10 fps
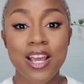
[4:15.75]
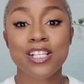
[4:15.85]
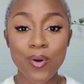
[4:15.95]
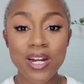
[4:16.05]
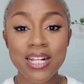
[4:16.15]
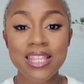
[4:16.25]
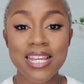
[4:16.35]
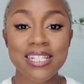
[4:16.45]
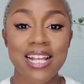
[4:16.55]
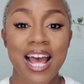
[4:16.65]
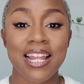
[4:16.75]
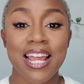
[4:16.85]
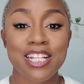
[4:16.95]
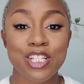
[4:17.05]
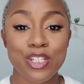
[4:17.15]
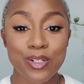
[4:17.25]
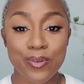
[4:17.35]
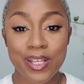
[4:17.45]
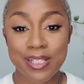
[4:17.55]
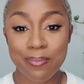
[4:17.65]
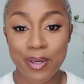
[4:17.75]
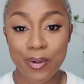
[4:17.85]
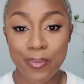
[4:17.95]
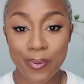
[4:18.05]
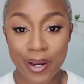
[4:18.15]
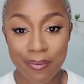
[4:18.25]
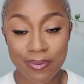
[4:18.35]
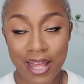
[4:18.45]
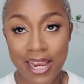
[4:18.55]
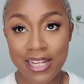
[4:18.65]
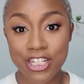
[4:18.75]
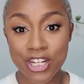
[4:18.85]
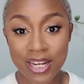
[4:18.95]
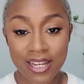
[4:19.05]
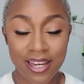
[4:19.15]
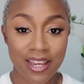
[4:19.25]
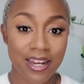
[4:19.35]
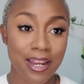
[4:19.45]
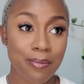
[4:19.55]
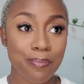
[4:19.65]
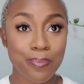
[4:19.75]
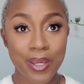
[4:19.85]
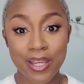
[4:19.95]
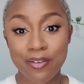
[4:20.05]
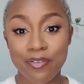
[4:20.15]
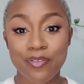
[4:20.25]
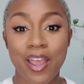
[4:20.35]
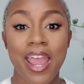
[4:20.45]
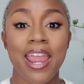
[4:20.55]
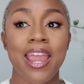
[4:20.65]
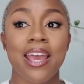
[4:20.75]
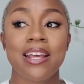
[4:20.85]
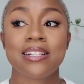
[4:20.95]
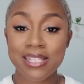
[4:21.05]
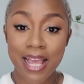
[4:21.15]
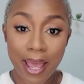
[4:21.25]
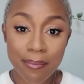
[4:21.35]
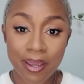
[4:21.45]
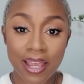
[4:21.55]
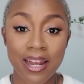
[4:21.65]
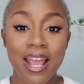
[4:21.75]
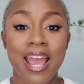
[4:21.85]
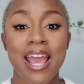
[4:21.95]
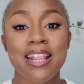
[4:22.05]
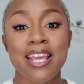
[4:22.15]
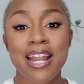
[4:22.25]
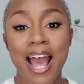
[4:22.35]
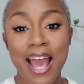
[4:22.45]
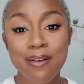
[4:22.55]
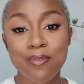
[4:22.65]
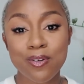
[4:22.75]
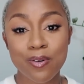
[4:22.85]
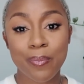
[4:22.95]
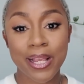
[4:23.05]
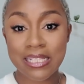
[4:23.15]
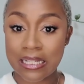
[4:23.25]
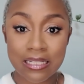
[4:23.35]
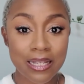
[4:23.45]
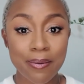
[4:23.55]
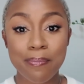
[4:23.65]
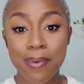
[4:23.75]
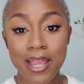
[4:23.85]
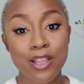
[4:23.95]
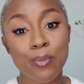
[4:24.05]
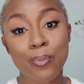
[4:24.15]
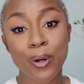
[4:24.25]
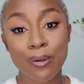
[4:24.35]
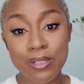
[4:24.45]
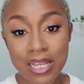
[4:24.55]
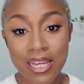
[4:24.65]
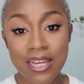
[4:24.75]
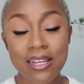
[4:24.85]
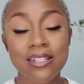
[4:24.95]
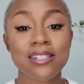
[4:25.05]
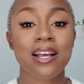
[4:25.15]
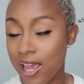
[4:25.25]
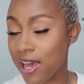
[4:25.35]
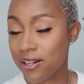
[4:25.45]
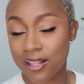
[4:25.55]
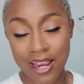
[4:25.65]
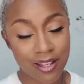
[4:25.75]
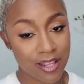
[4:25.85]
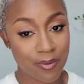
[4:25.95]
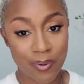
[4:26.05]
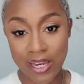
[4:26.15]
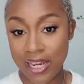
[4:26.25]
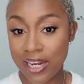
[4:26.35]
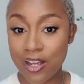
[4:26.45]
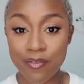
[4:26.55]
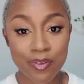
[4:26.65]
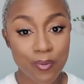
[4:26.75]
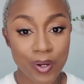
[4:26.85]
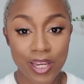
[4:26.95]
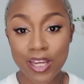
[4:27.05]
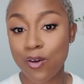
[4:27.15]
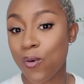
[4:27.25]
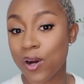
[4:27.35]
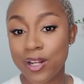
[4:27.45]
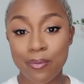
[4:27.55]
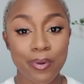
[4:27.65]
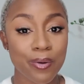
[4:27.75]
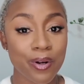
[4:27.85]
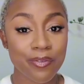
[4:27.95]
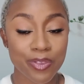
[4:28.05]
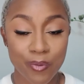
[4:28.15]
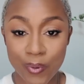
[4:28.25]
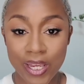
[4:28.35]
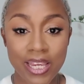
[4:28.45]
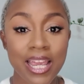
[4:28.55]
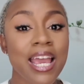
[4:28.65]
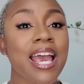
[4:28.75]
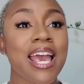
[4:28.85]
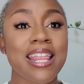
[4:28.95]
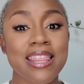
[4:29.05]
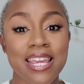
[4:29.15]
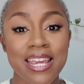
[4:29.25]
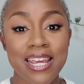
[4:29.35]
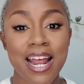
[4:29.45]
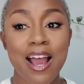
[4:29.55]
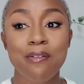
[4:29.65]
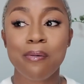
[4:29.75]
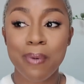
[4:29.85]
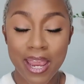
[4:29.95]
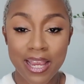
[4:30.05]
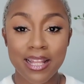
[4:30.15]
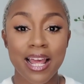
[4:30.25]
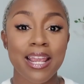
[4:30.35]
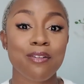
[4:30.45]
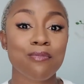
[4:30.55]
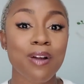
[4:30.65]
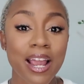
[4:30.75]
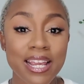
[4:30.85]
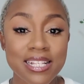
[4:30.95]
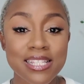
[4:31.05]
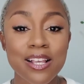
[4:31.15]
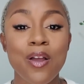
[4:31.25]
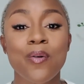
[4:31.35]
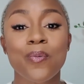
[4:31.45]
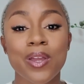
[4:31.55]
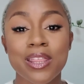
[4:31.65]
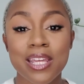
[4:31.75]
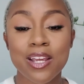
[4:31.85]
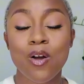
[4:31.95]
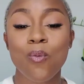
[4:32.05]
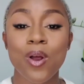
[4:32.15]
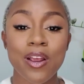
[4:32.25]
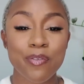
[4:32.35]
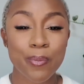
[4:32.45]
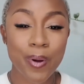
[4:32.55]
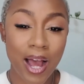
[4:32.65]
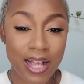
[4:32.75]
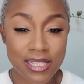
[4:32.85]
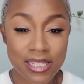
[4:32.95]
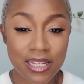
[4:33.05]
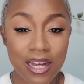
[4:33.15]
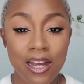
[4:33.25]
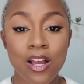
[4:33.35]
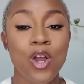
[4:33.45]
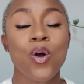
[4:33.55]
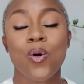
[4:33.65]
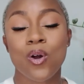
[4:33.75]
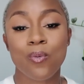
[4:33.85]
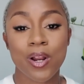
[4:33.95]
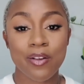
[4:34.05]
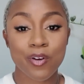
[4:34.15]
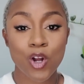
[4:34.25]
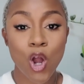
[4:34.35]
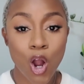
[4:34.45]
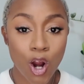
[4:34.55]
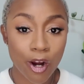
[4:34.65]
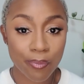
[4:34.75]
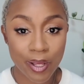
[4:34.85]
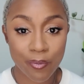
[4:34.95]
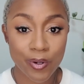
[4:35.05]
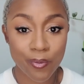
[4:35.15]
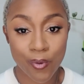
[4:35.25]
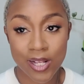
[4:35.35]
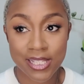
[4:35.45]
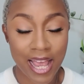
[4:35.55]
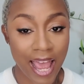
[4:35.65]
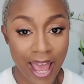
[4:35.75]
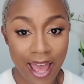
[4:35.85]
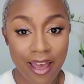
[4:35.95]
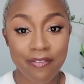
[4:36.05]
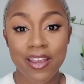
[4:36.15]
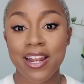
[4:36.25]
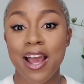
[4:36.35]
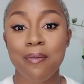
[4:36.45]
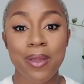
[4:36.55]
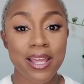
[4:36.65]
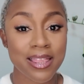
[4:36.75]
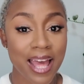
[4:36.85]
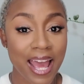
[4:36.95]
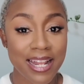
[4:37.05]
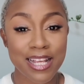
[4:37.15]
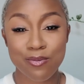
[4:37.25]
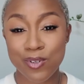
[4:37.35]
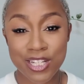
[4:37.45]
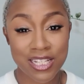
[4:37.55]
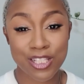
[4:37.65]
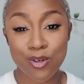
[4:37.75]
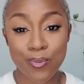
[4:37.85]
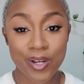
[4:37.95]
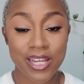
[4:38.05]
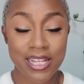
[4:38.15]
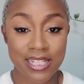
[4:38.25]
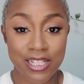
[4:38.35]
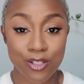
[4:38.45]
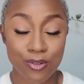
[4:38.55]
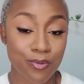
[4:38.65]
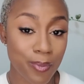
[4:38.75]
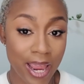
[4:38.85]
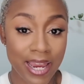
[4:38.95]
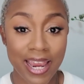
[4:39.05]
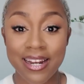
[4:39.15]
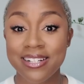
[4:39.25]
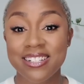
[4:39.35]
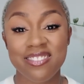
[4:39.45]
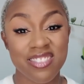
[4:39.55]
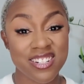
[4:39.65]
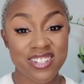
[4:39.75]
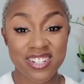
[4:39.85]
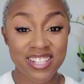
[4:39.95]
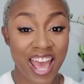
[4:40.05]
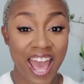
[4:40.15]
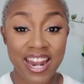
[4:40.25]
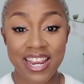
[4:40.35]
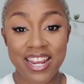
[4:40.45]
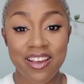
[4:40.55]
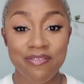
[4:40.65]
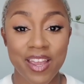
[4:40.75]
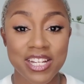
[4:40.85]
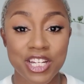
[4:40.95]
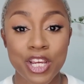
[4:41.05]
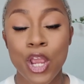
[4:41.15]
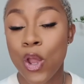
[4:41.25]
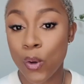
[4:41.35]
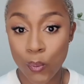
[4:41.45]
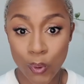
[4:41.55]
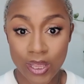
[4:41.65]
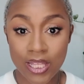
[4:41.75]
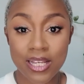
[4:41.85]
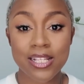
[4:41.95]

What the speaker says: One of the things that I like to do is meal prep like chicken and beef and salmon, and then I will basically make the proteins kind of like at the beginning of the week or in the middle of the week, and then I will make like rice with it or whatever pasta or whatever carb that we want to have, and I'll make that which is super easy to make, and then just add in a veggie with it.